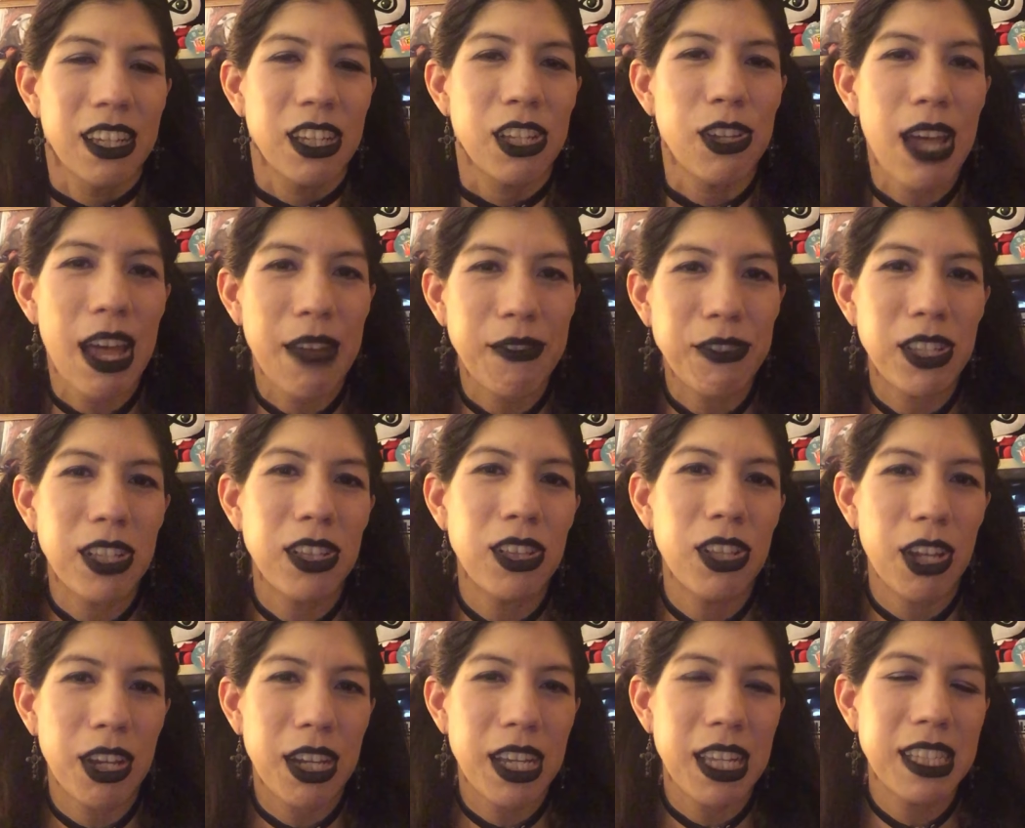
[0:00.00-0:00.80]
you have to
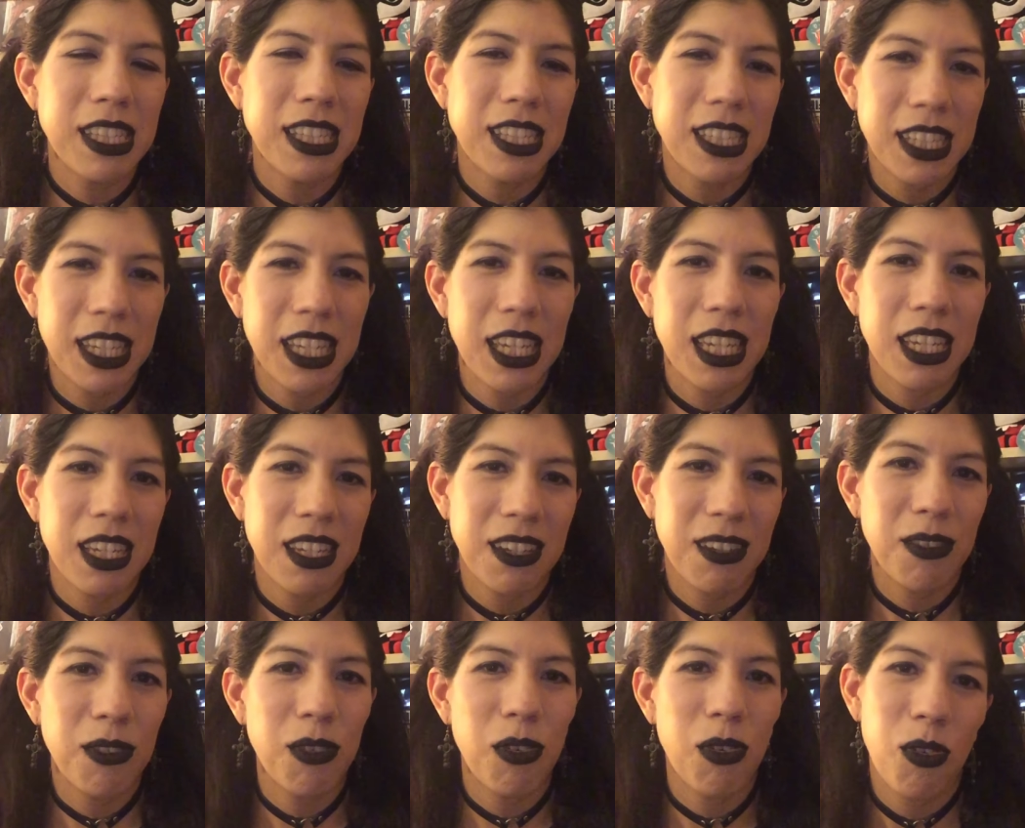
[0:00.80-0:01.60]
look and
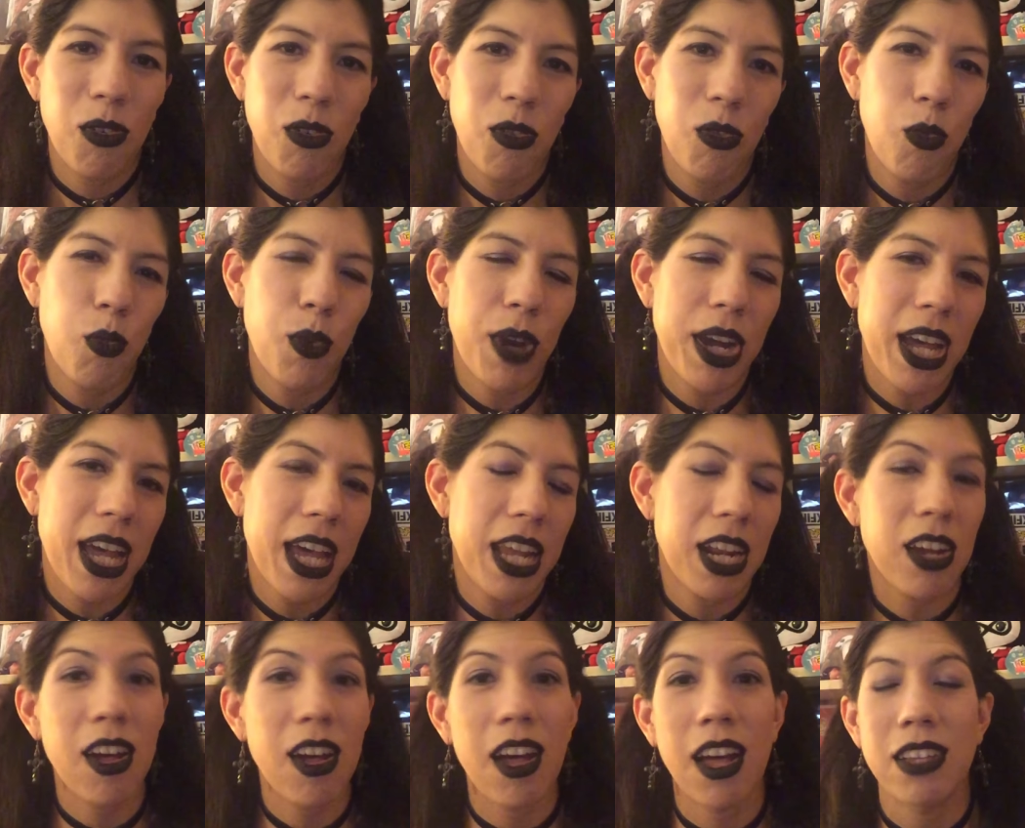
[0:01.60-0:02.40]
see what
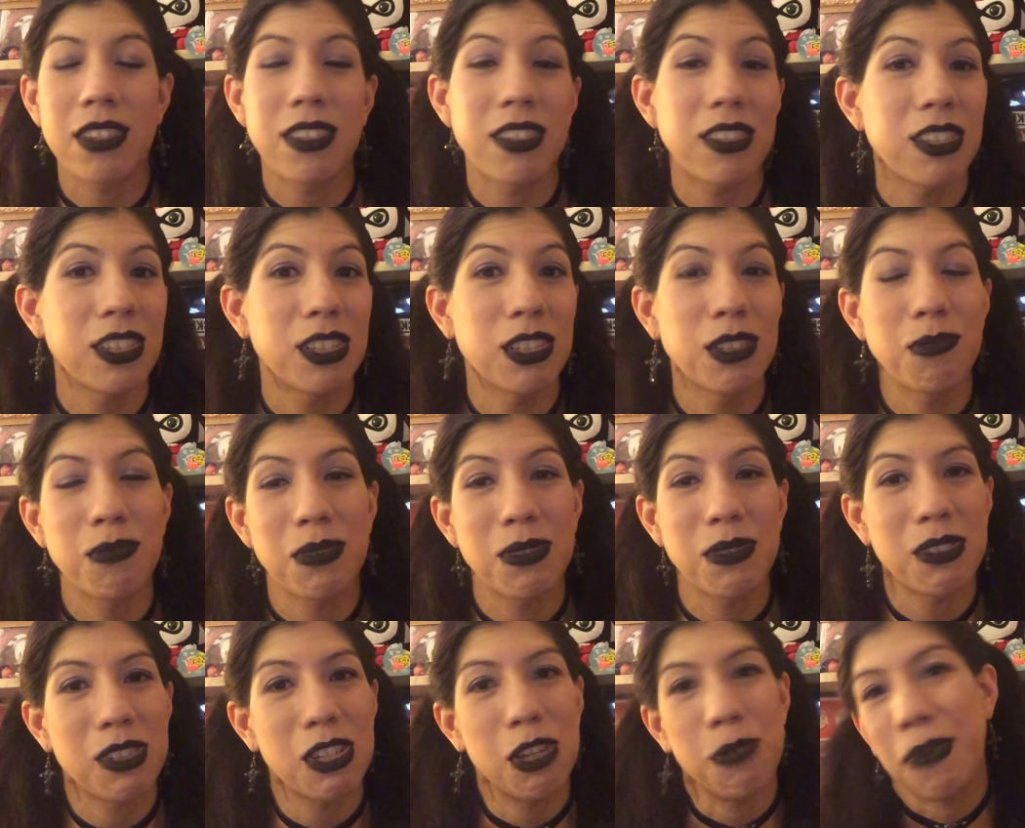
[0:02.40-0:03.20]
kind of
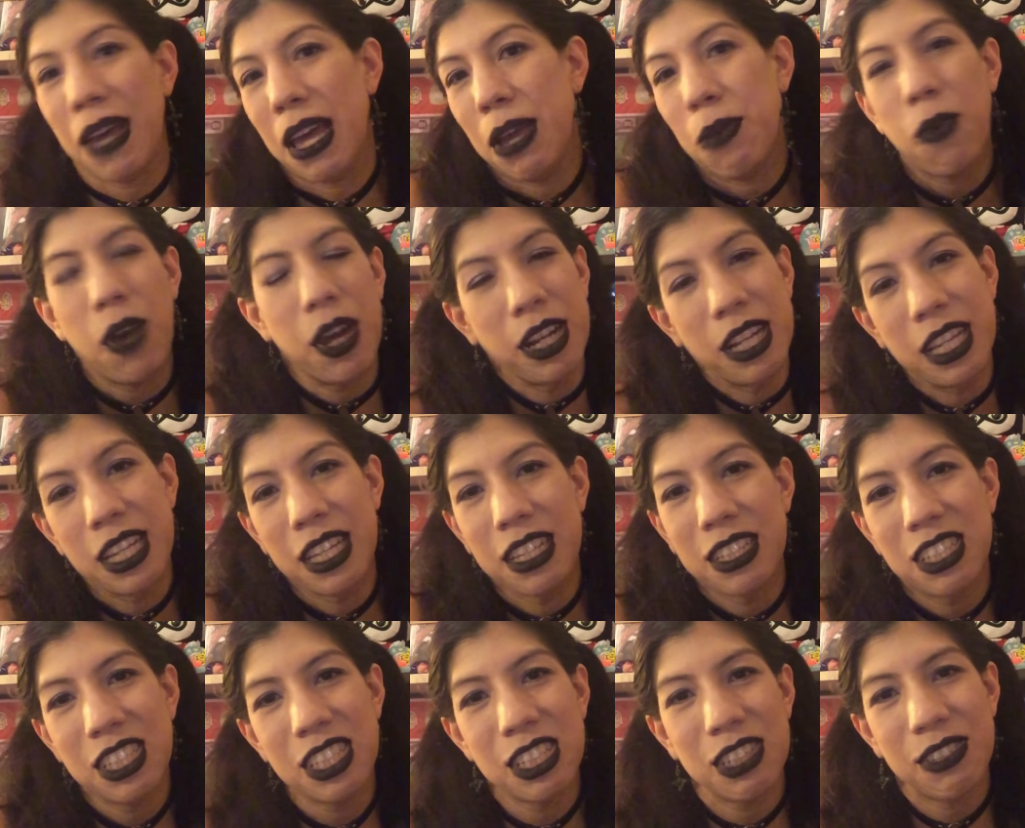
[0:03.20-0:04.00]
costume you might want
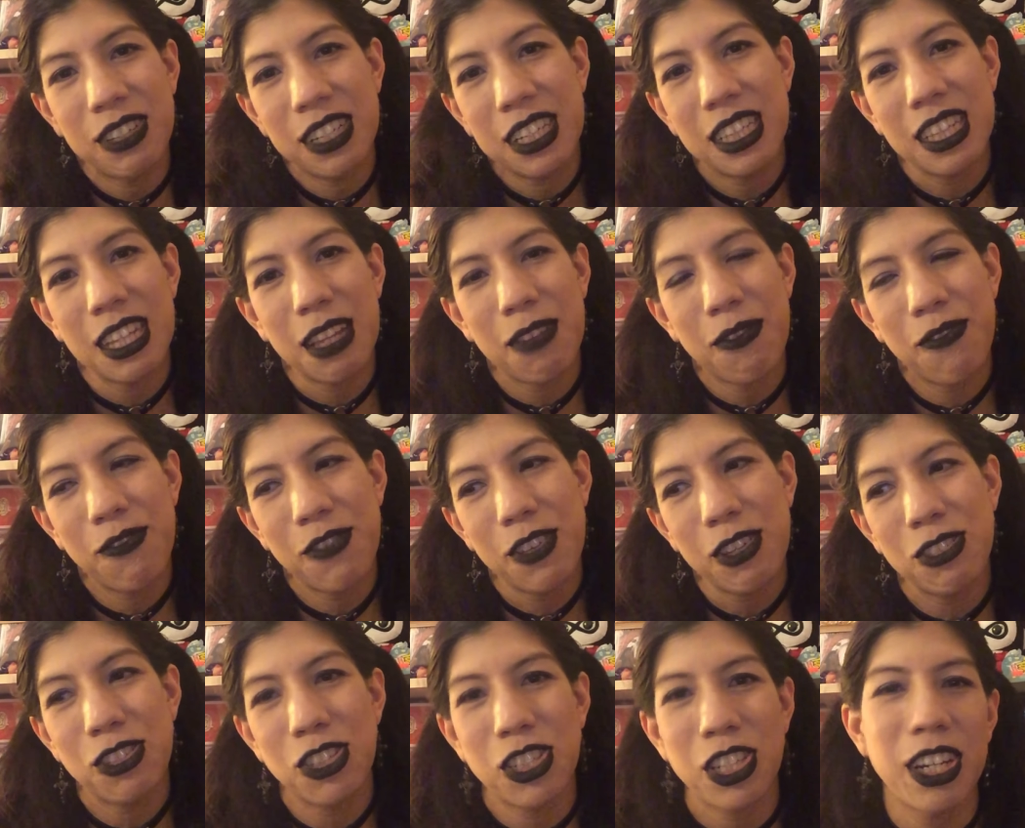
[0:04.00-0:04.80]
to do in the
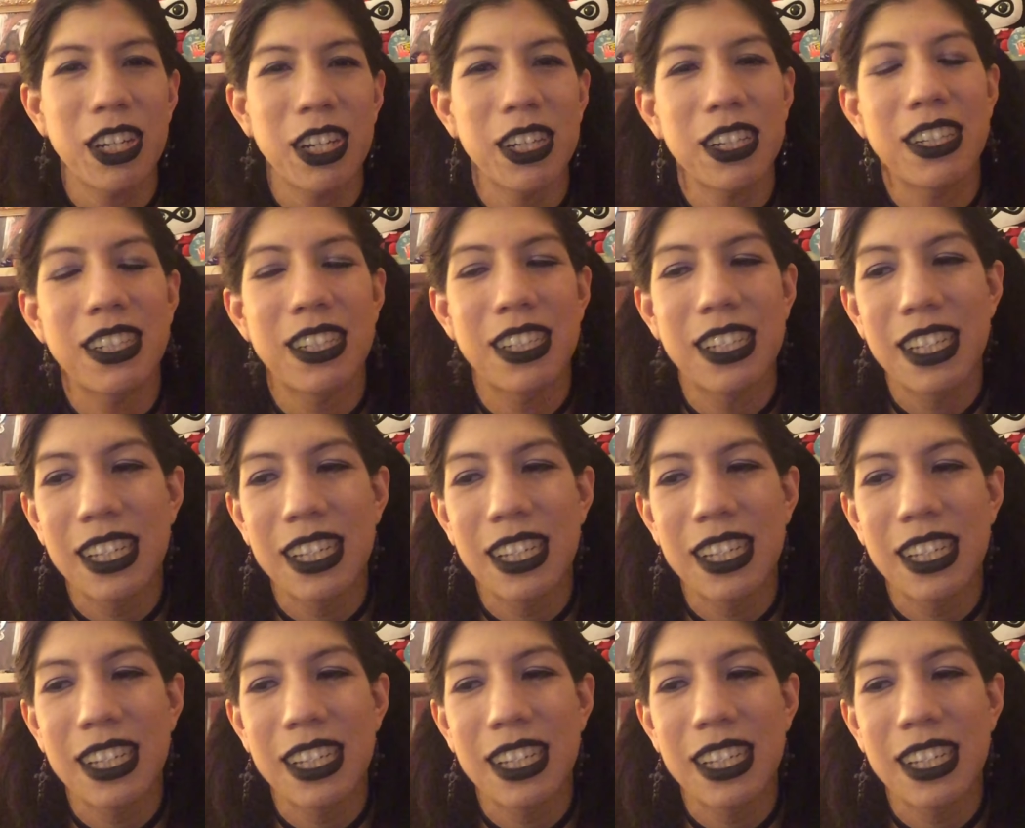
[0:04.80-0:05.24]
future.